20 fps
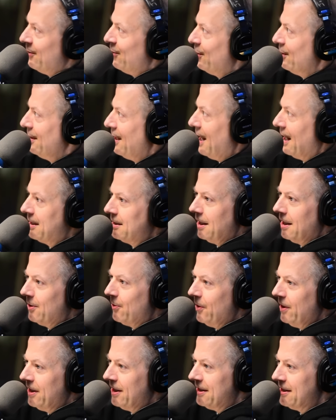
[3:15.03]
we'll act like
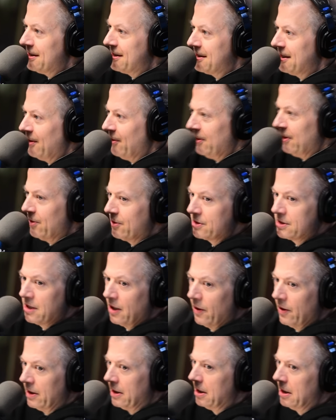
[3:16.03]
we didn't see what you was
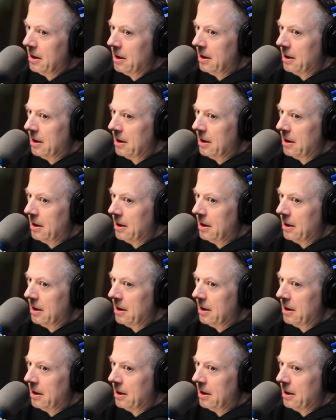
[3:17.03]
doing.